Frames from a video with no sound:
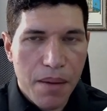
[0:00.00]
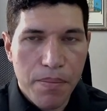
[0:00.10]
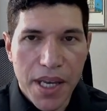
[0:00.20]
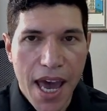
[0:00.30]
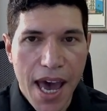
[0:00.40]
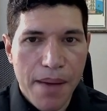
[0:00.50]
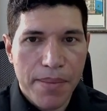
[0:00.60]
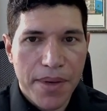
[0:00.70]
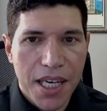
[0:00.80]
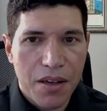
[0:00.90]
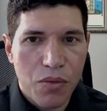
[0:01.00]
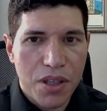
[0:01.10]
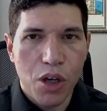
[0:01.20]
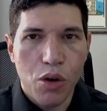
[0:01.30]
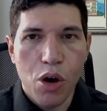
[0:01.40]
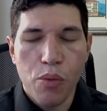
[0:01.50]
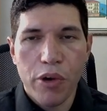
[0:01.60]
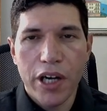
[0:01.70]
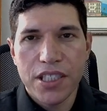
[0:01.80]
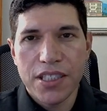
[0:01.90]
been happening with home
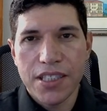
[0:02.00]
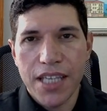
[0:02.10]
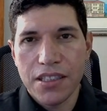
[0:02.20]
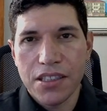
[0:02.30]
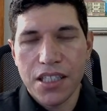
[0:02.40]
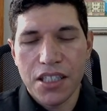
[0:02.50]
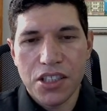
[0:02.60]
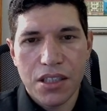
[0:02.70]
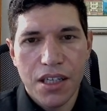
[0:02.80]
prices at such